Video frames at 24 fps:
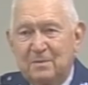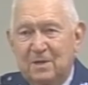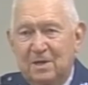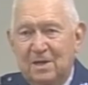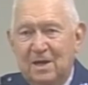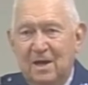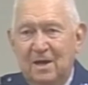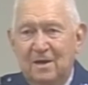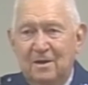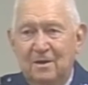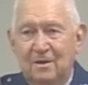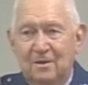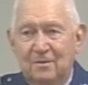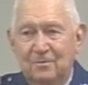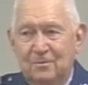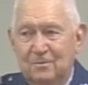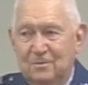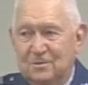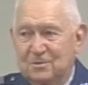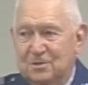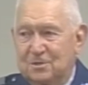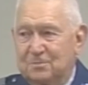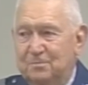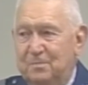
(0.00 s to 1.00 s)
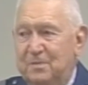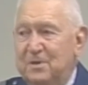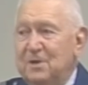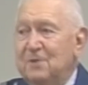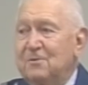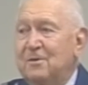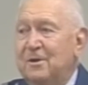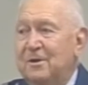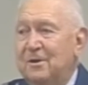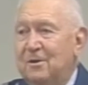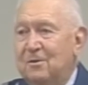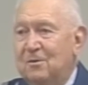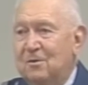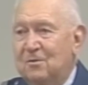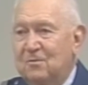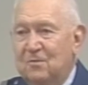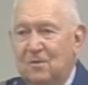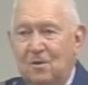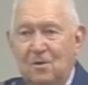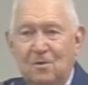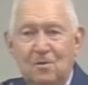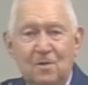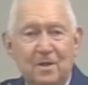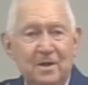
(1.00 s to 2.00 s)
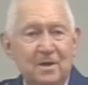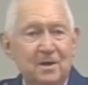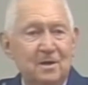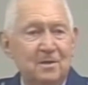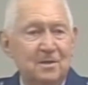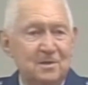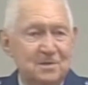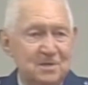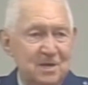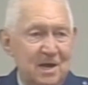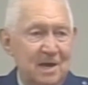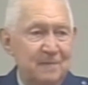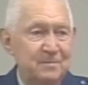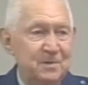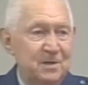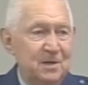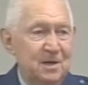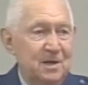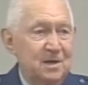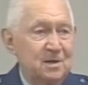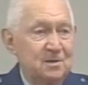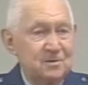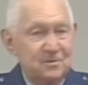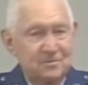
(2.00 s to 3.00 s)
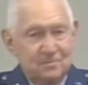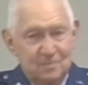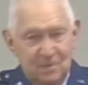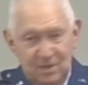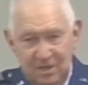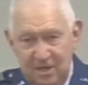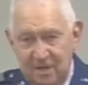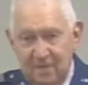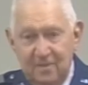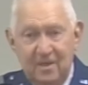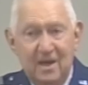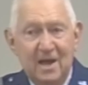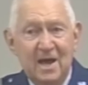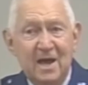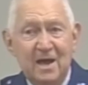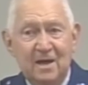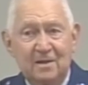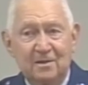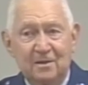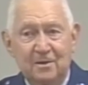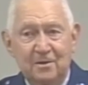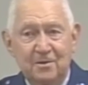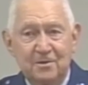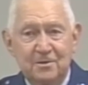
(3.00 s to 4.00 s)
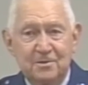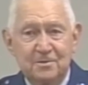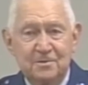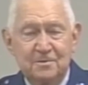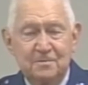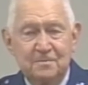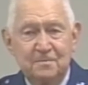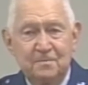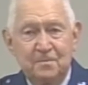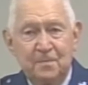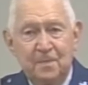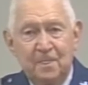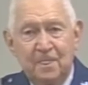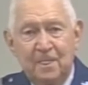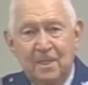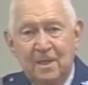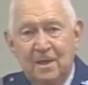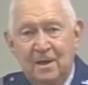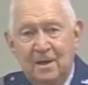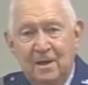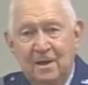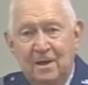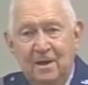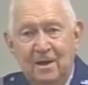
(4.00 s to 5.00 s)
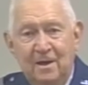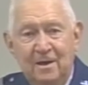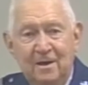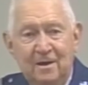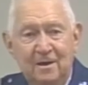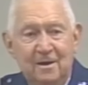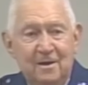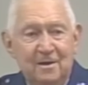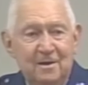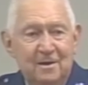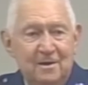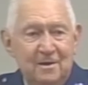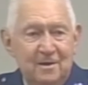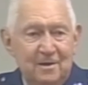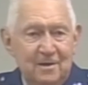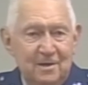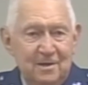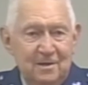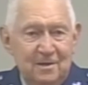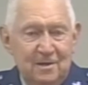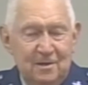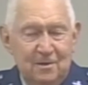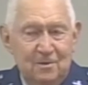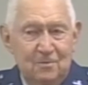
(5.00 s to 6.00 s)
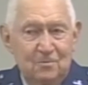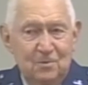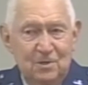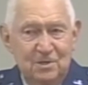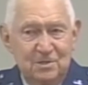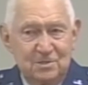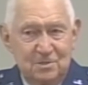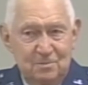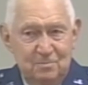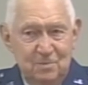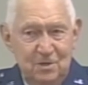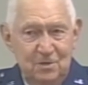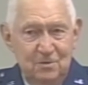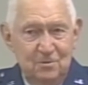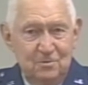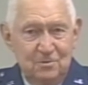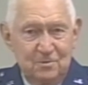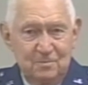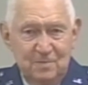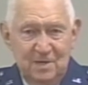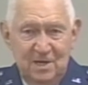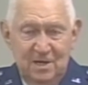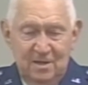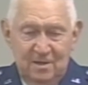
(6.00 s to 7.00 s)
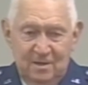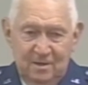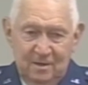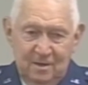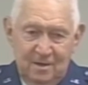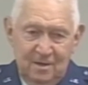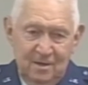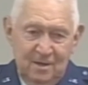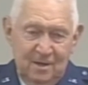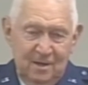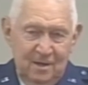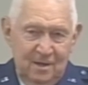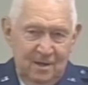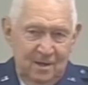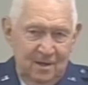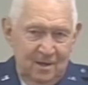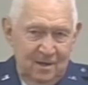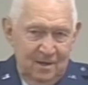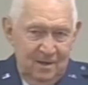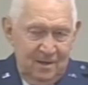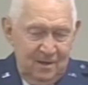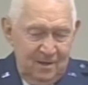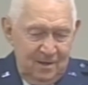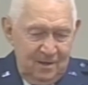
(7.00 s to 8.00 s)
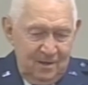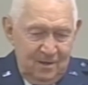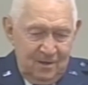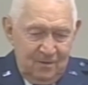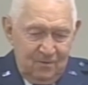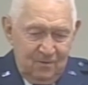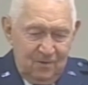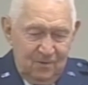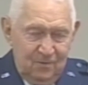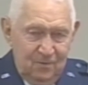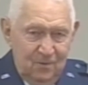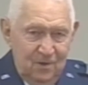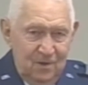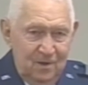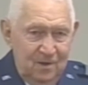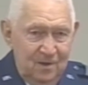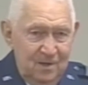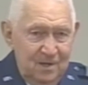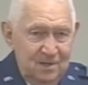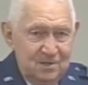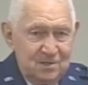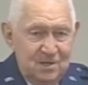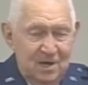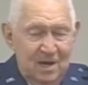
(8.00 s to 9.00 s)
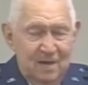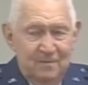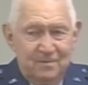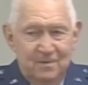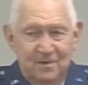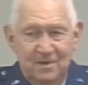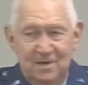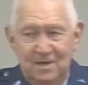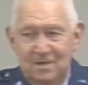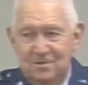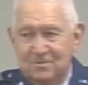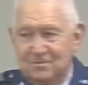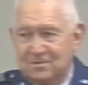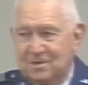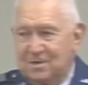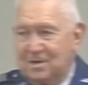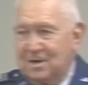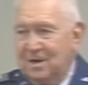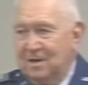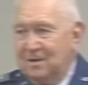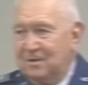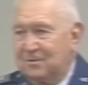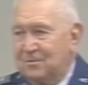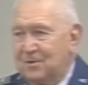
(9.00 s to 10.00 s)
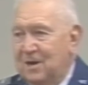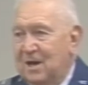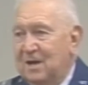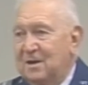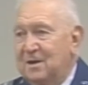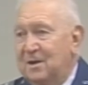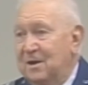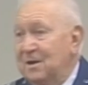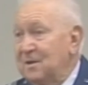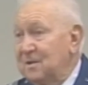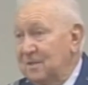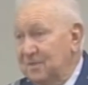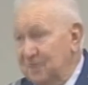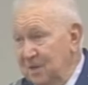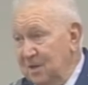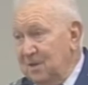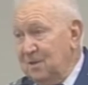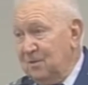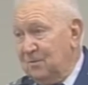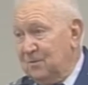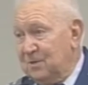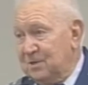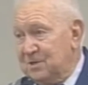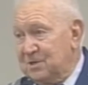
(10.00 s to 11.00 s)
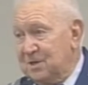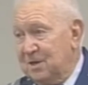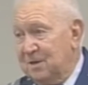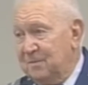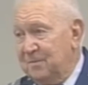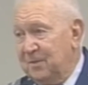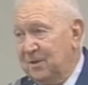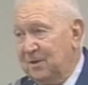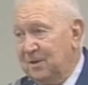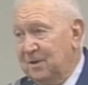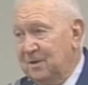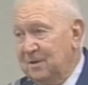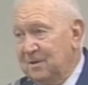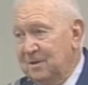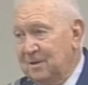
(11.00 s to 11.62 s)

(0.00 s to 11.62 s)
kind of were superior over all the other Japanese from the other islands. And uh, it always amused me that when one of these Japanese was t- trying to tell another one something,